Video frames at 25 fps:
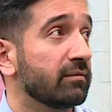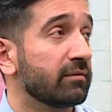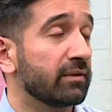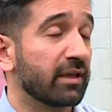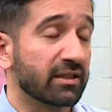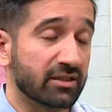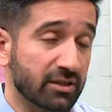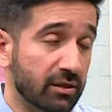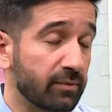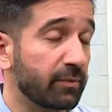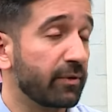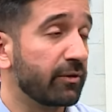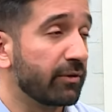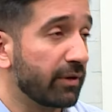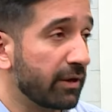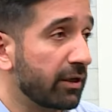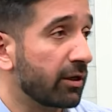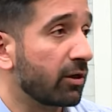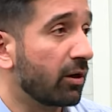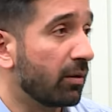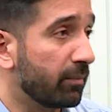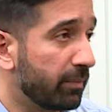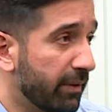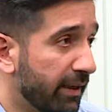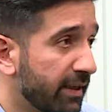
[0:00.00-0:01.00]
that's going to be really
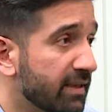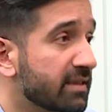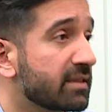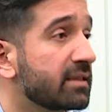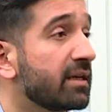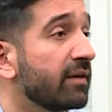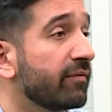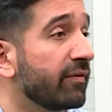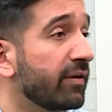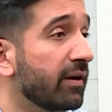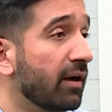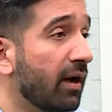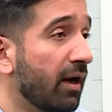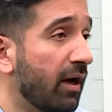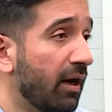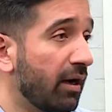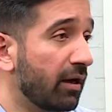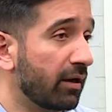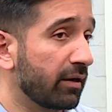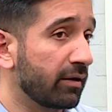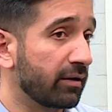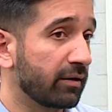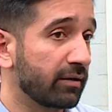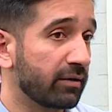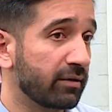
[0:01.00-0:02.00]
complex given
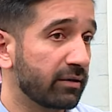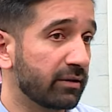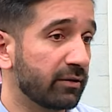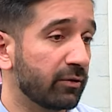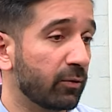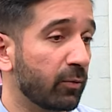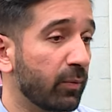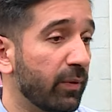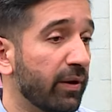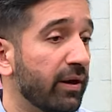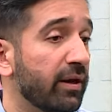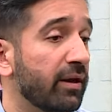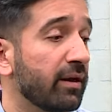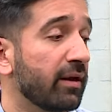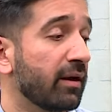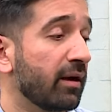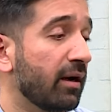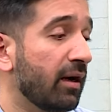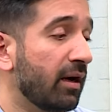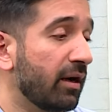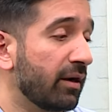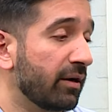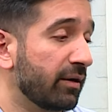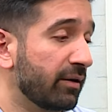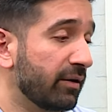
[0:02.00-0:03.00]
our the way
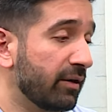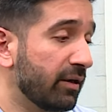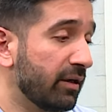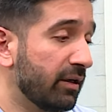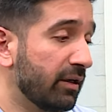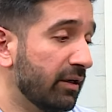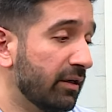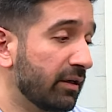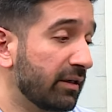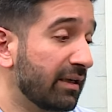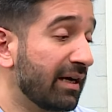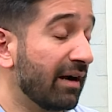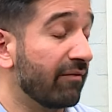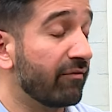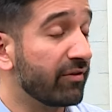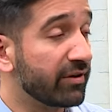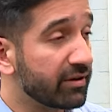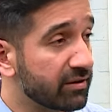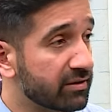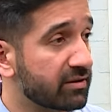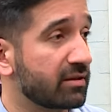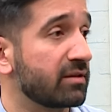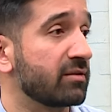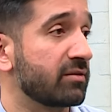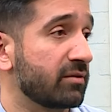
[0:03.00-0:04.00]
our uh,
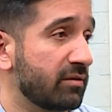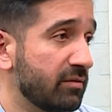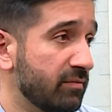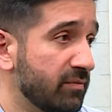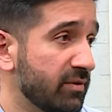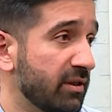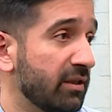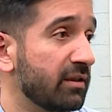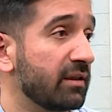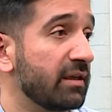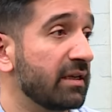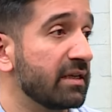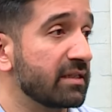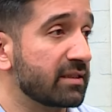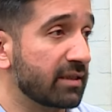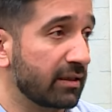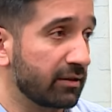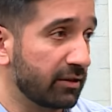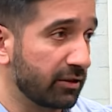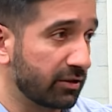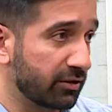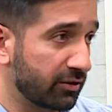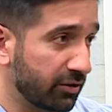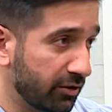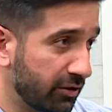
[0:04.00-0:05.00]
governance systems, at least at
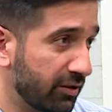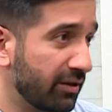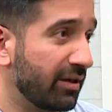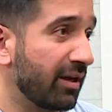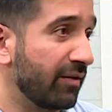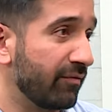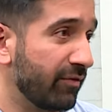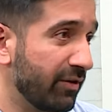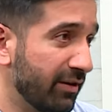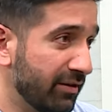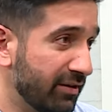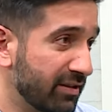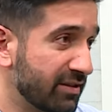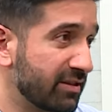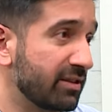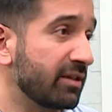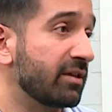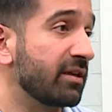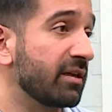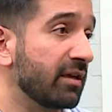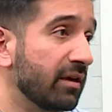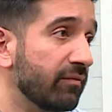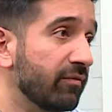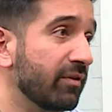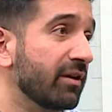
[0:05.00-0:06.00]
the third level, at the
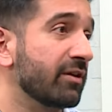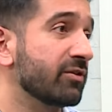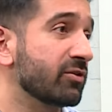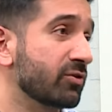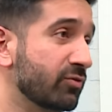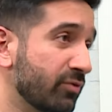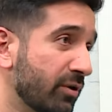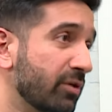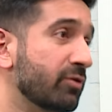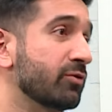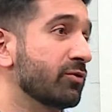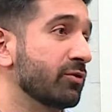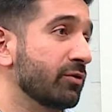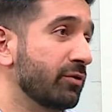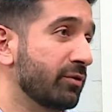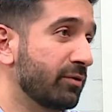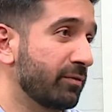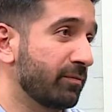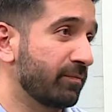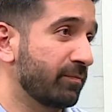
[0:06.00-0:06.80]
city level, are structured.